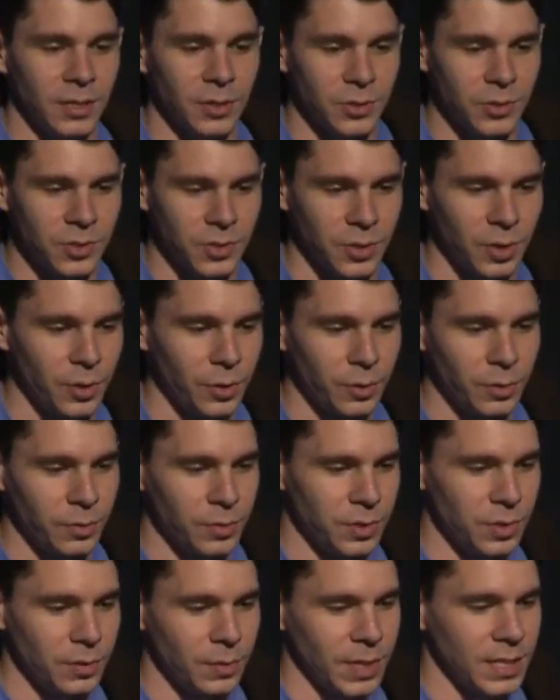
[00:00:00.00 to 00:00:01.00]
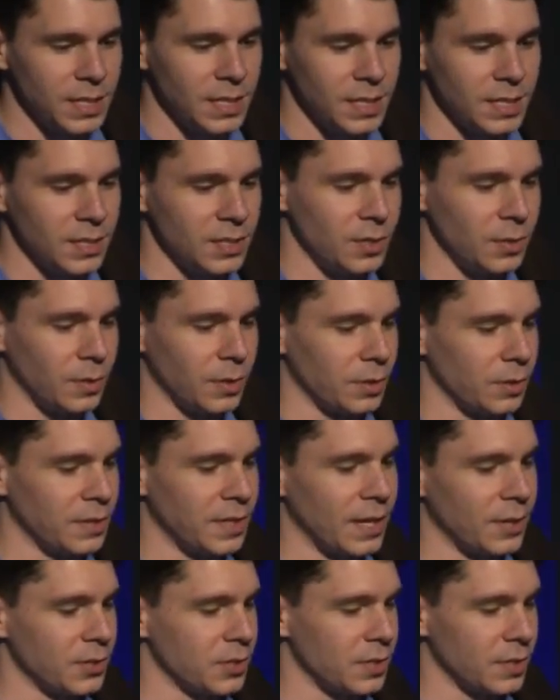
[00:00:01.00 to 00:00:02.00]
there's no UID
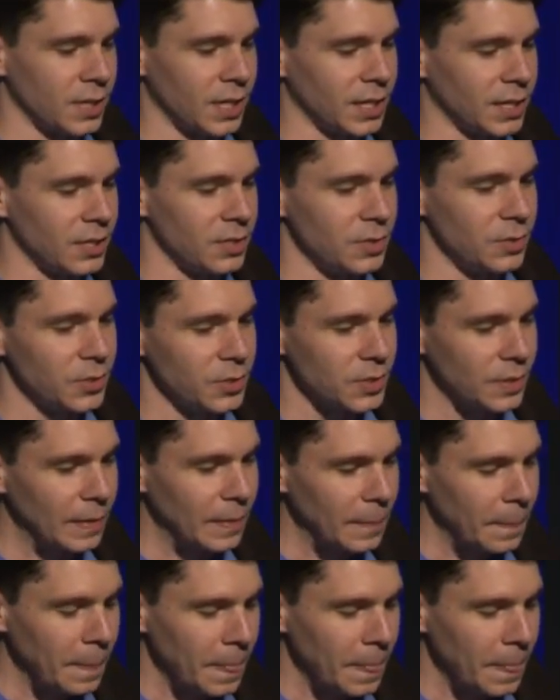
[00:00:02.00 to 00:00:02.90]
200,000 that I can use.